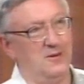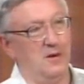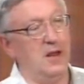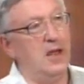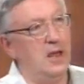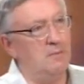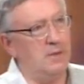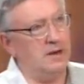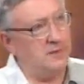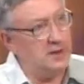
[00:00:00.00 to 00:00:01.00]
And so,
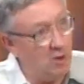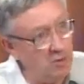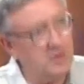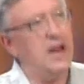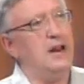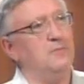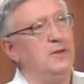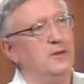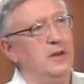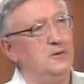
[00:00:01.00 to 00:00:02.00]
but if they don't help the
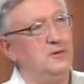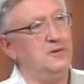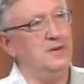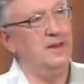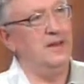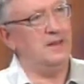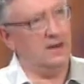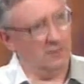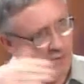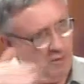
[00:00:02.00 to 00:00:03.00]
Greeks,
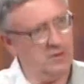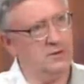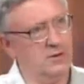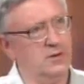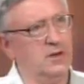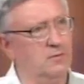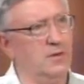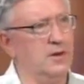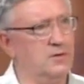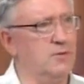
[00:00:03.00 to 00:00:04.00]
then of course the
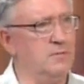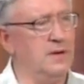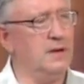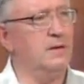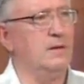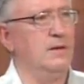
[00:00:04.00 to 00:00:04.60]
situation will be